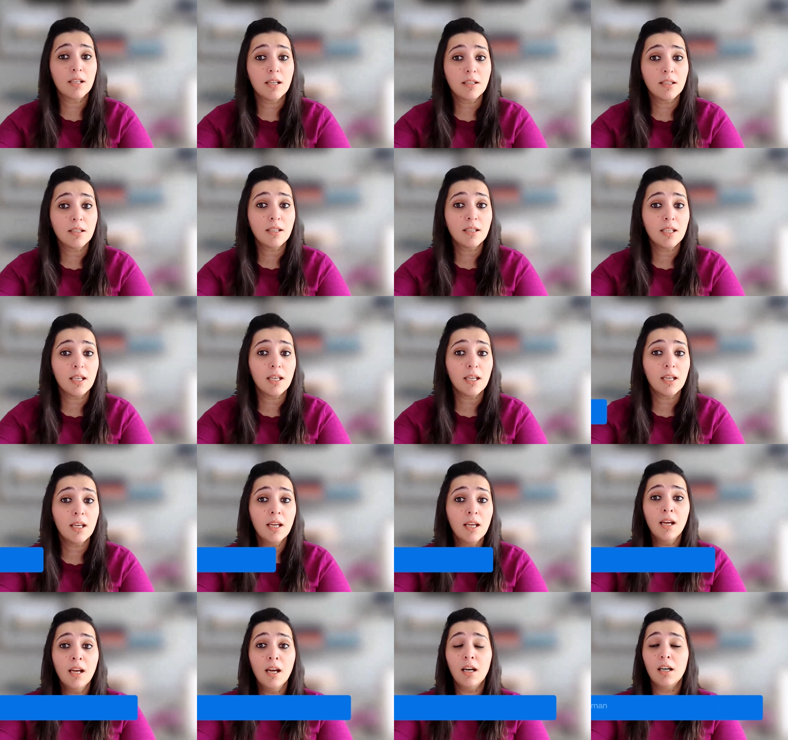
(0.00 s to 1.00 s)

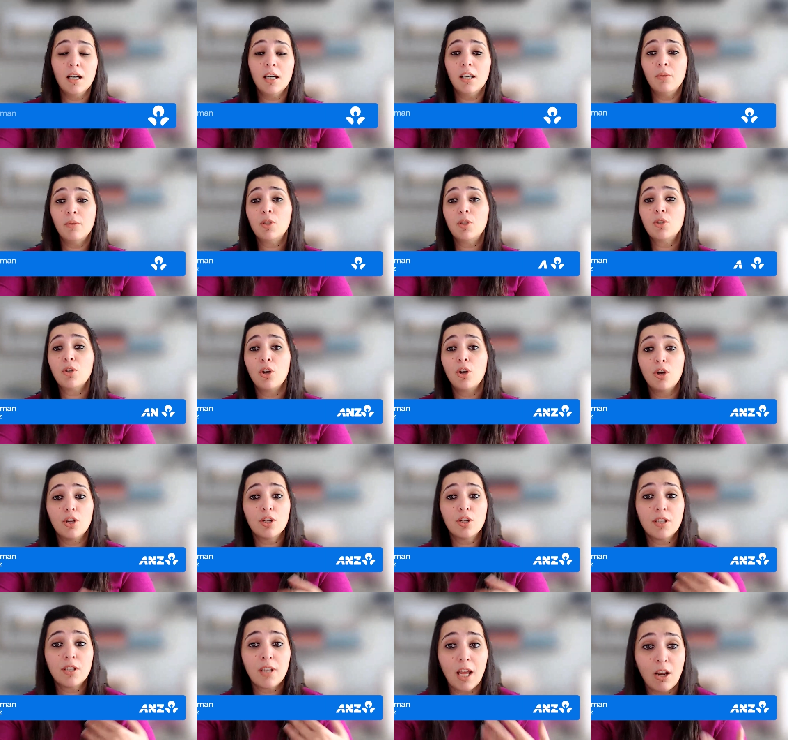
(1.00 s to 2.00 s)
uncertainty. We saw
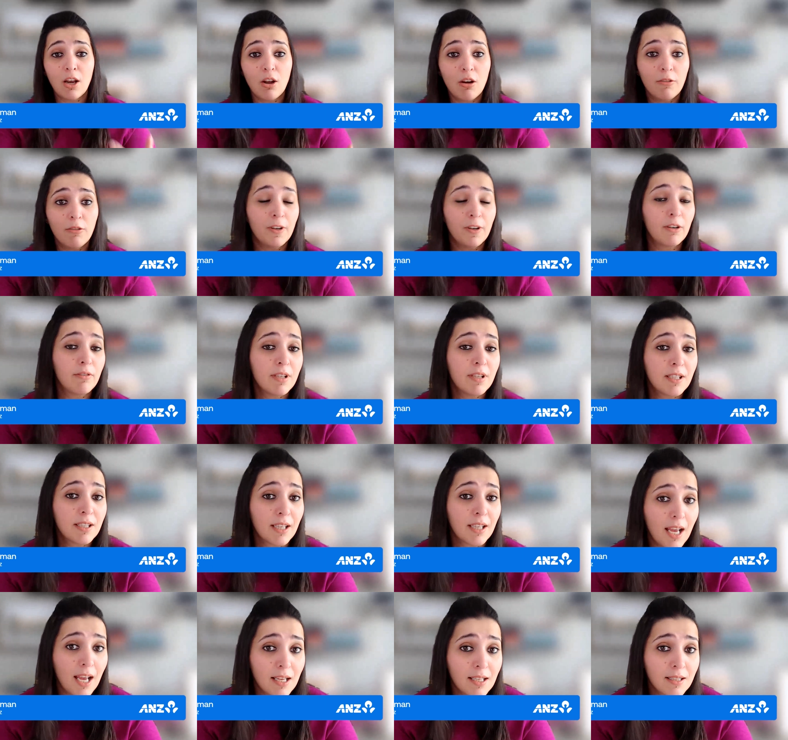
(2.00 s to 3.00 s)
a sell-off in
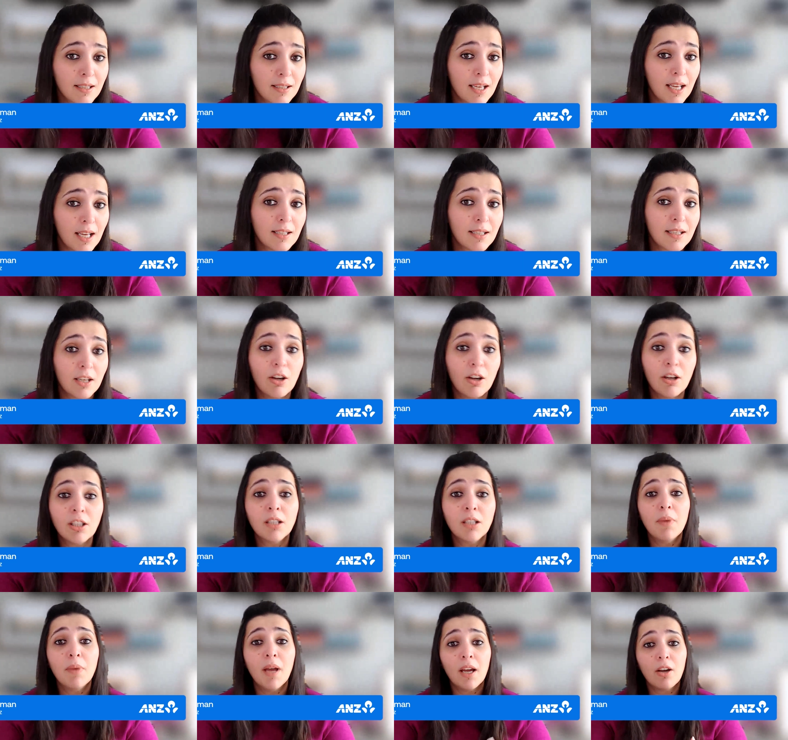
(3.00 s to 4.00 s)
risk assets, and
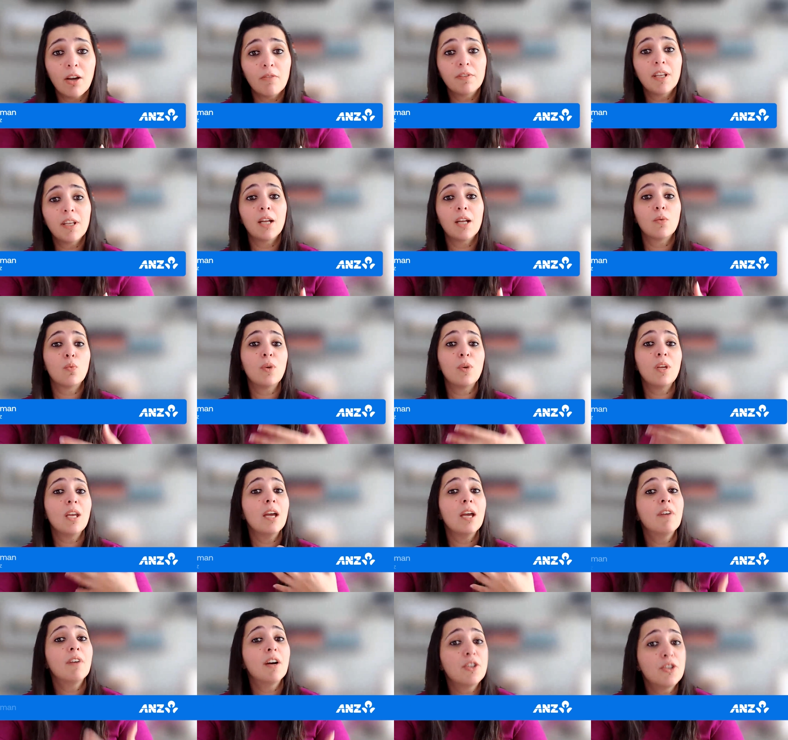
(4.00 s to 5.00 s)
on the back of that, we
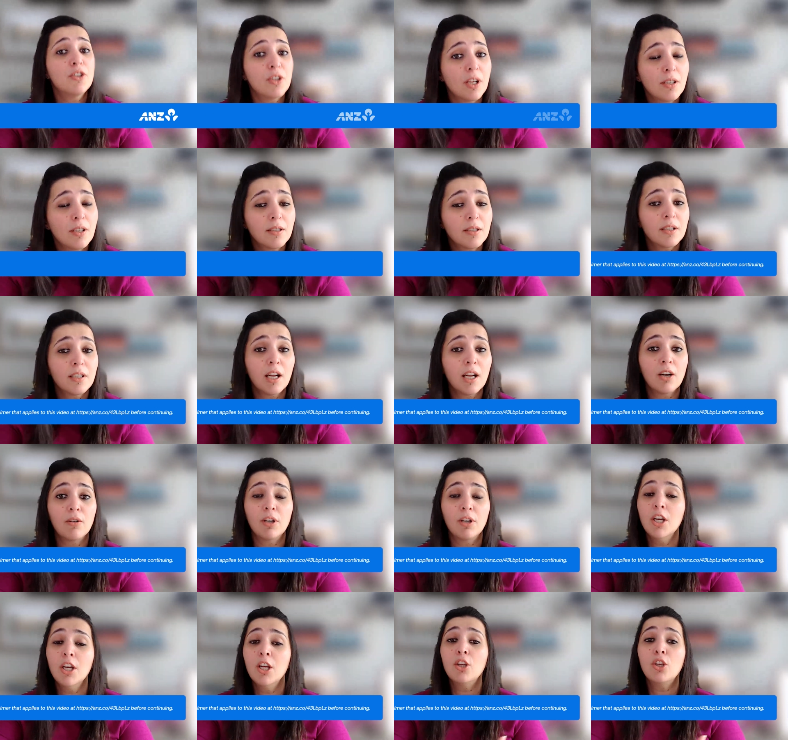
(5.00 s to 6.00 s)
have adjusted
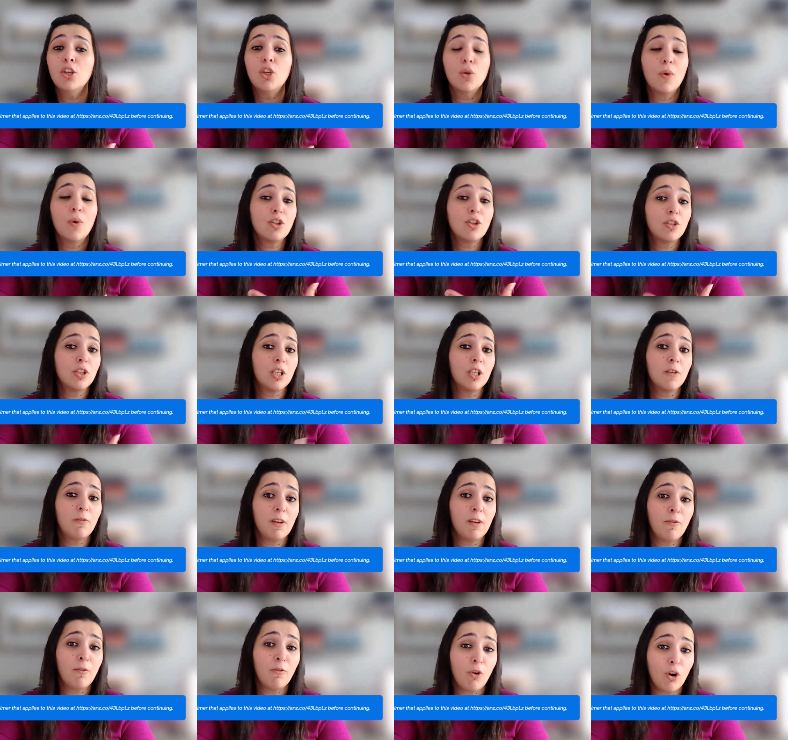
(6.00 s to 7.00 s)
our US
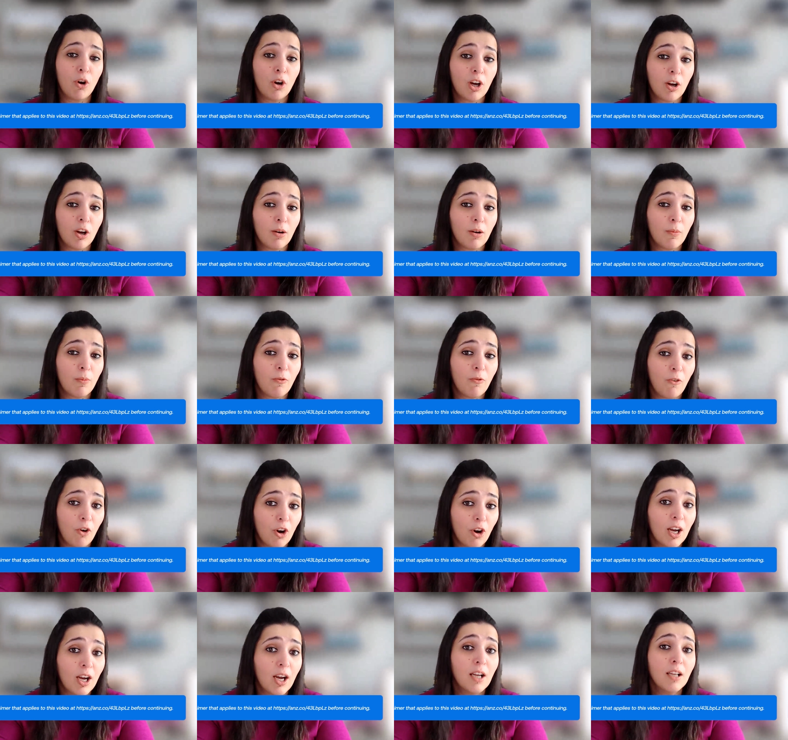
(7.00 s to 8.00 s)
GDP
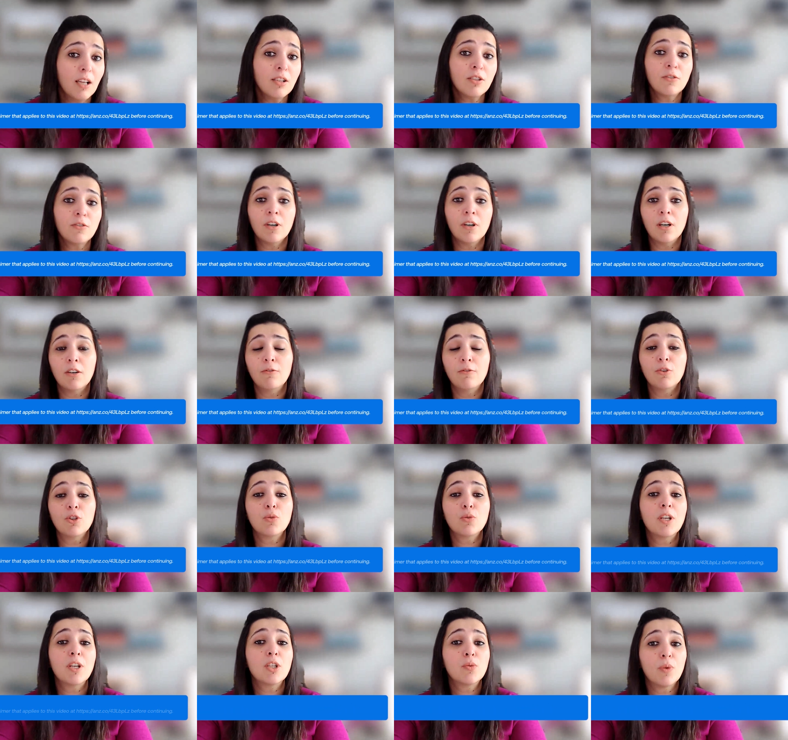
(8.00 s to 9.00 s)
forecast
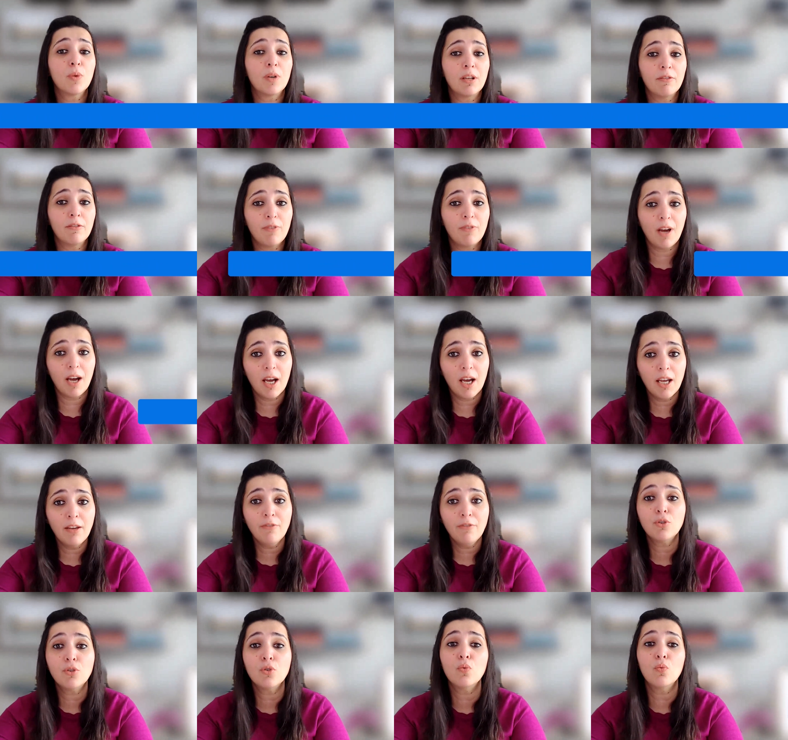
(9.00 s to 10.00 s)
for
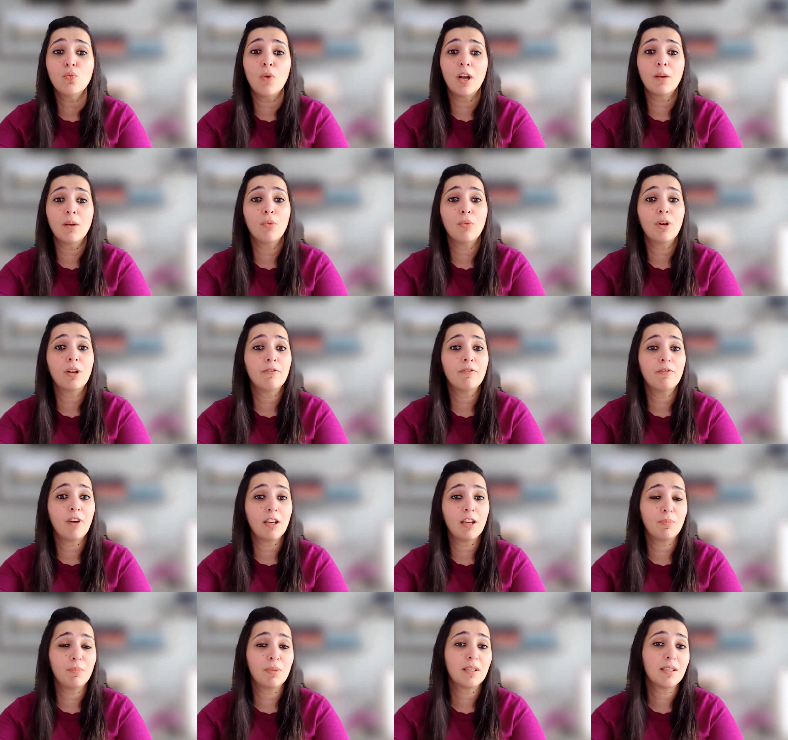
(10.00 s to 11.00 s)
2025 to
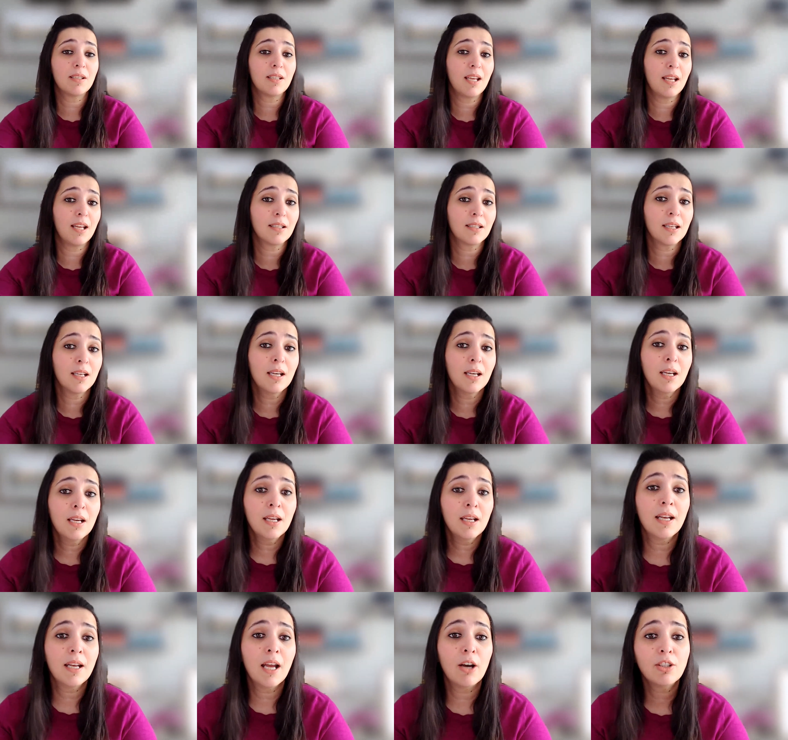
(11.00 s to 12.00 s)
1.5%.
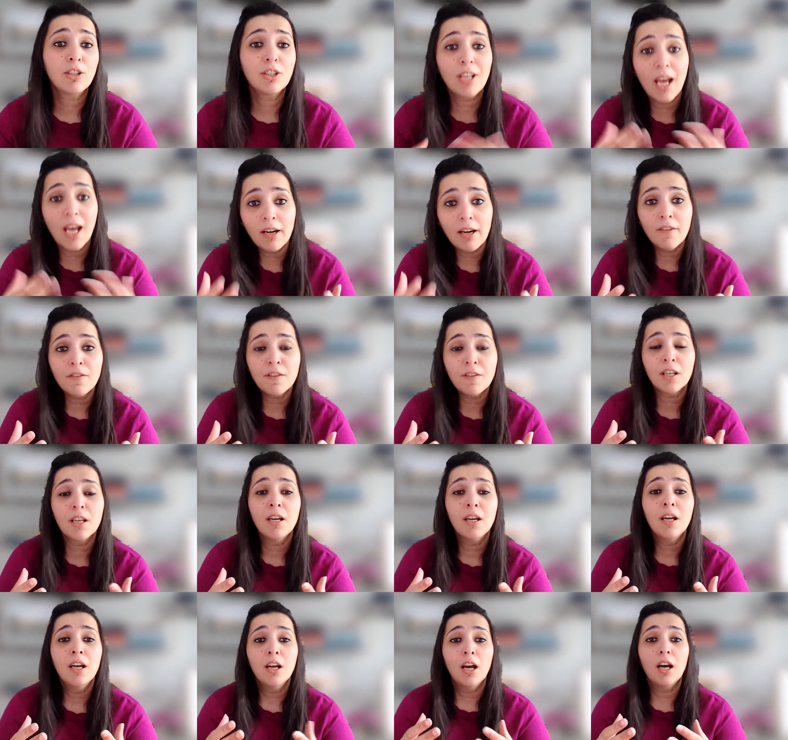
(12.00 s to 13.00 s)
Now,
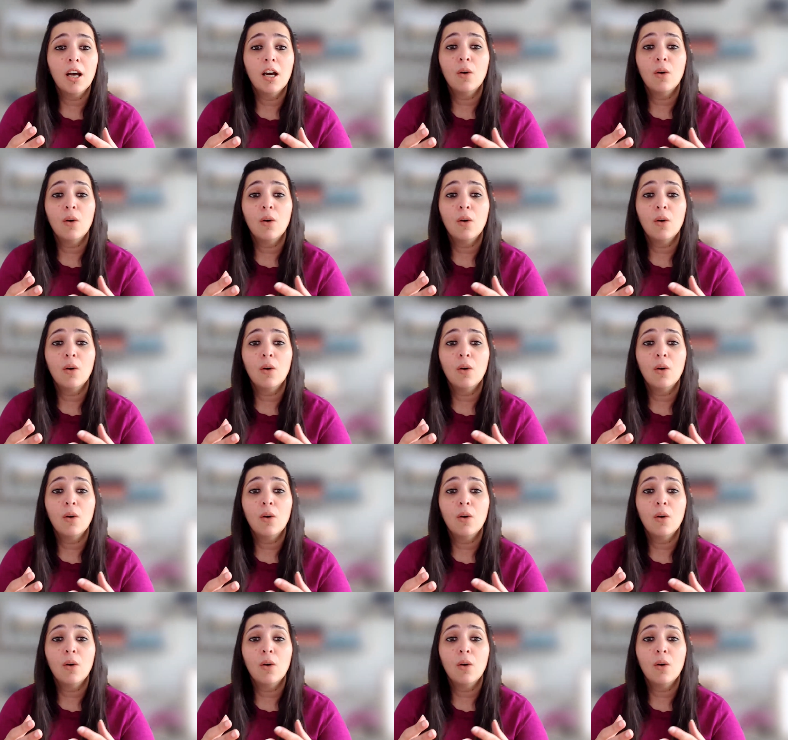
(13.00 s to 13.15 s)
tariffs